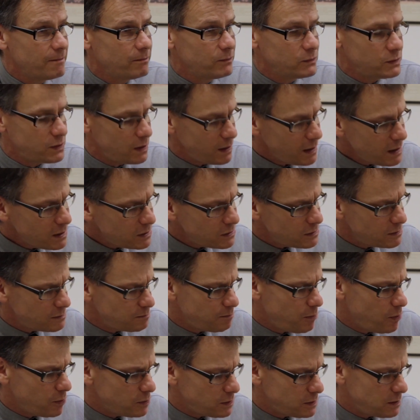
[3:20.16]
So each
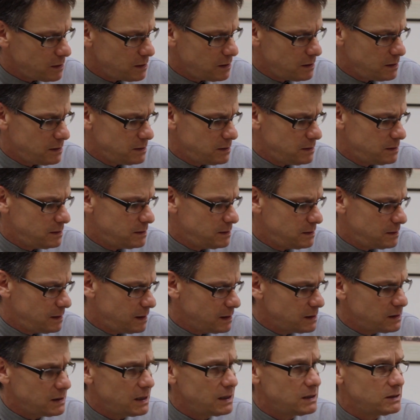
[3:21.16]
person is
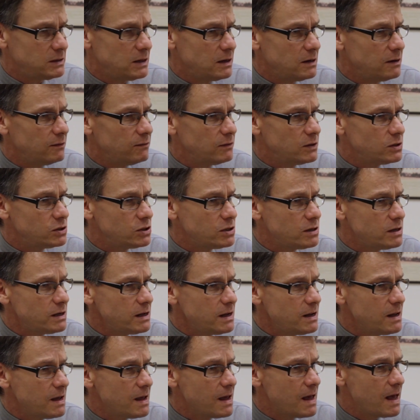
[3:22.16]
assessed
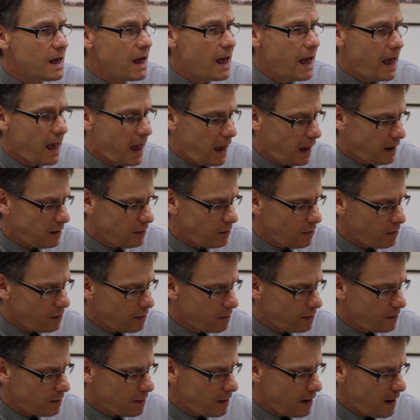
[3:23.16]
individually, and
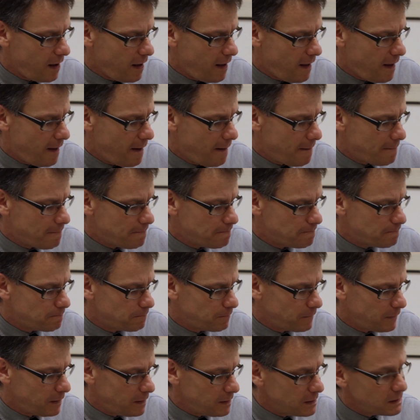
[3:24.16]

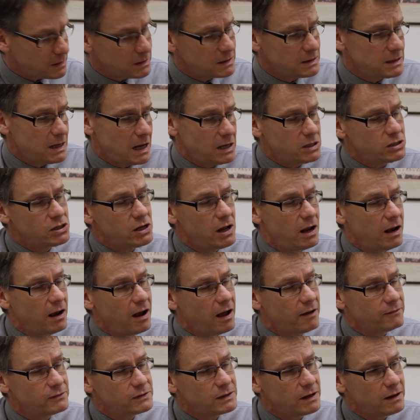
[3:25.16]
this is actually a
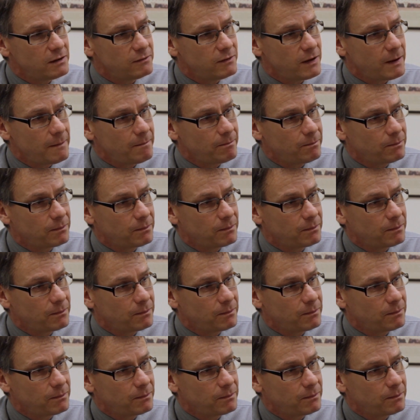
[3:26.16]
lifesaver.